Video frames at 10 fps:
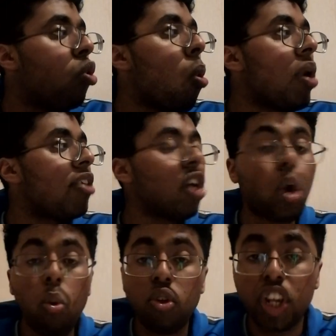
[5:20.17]
Going outside,
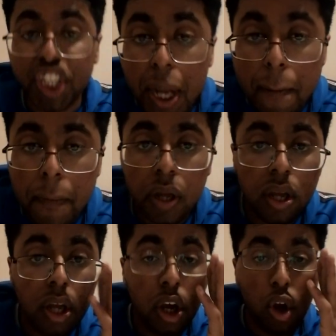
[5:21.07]
going to the gym,
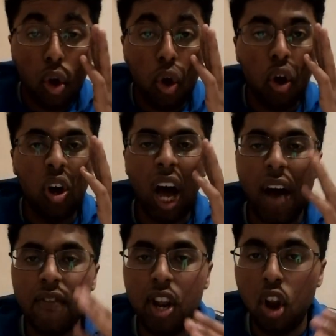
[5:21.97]

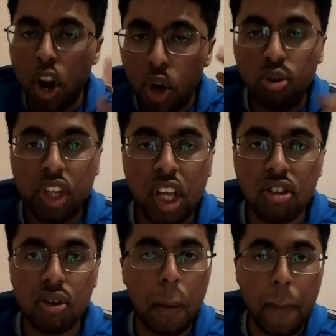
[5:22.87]
learning new
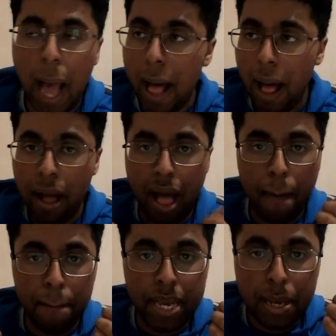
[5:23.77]
skills,
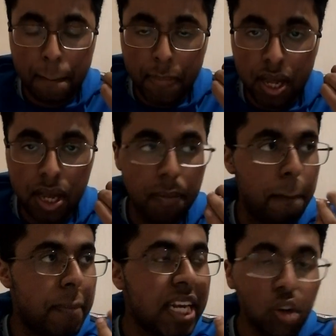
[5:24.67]
being
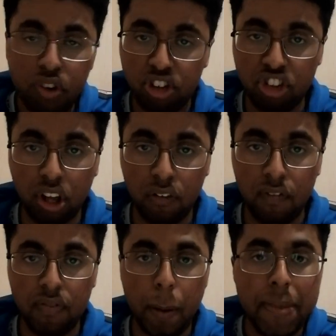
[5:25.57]
bettering yourself,
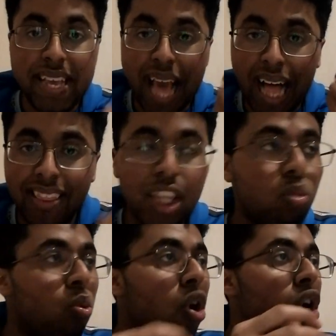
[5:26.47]
being
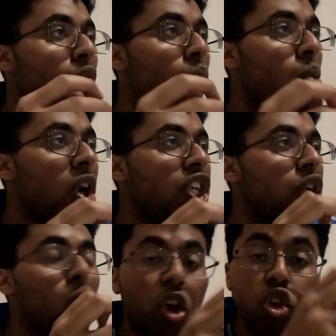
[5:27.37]
healthy,
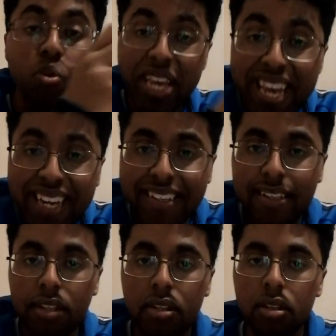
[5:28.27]
watching what you
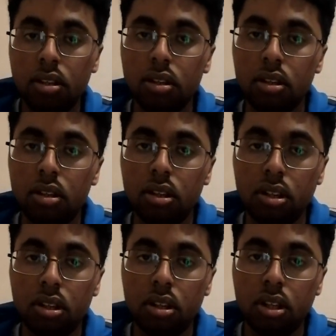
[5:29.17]
eat.
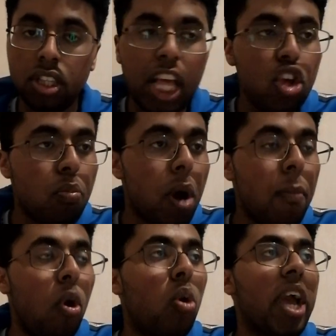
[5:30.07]
Tell your
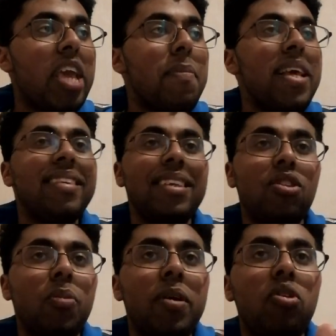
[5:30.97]
mom, oh, can you please
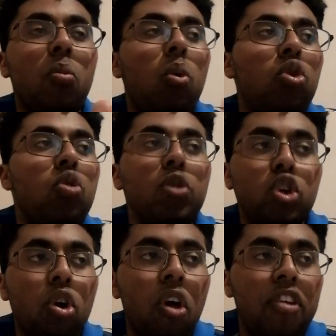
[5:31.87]
don't put too much
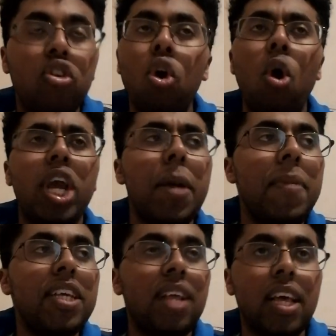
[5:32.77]
sugar on this, or can you
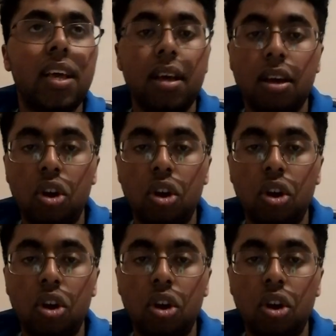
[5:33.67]
please, like,